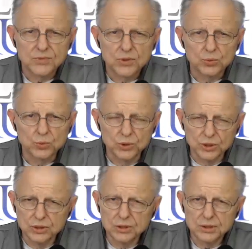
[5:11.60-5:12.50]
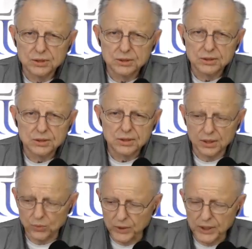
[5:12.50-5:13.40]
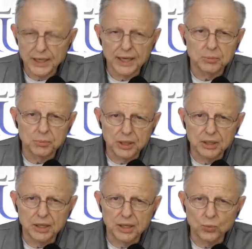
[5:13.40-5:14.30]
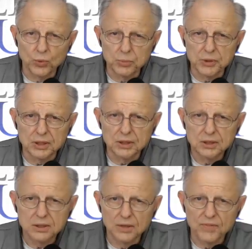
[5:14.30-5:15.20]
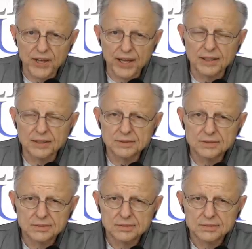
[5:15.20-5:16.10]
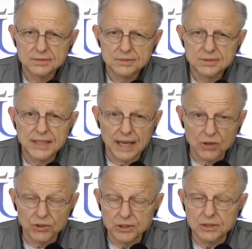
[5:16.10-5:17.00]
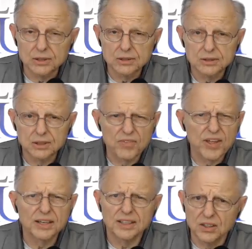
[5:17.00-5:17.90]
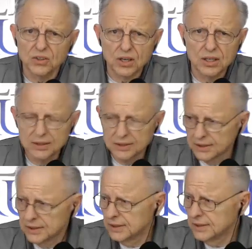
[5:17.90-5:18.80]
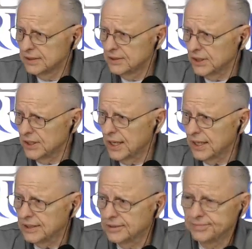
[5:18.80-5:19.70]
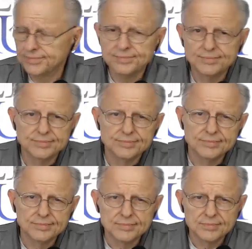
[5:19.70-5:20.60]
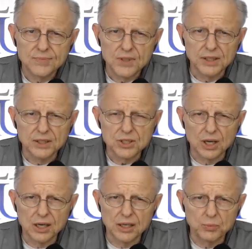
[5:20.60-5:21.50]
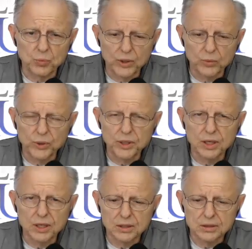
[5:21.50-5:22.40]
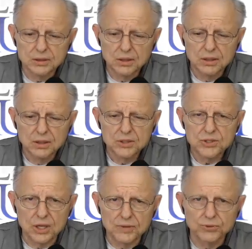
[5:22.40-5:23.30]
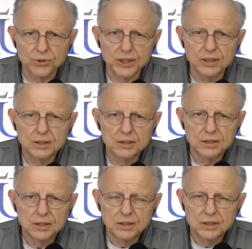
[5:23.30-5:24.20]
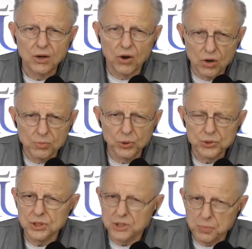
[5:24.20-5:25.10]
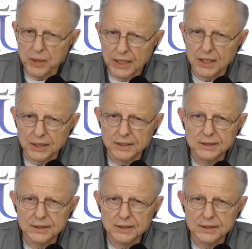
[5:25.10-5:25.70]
Would that we had men and women of that character, of that ilk today, in a time when we are suffering almost as badly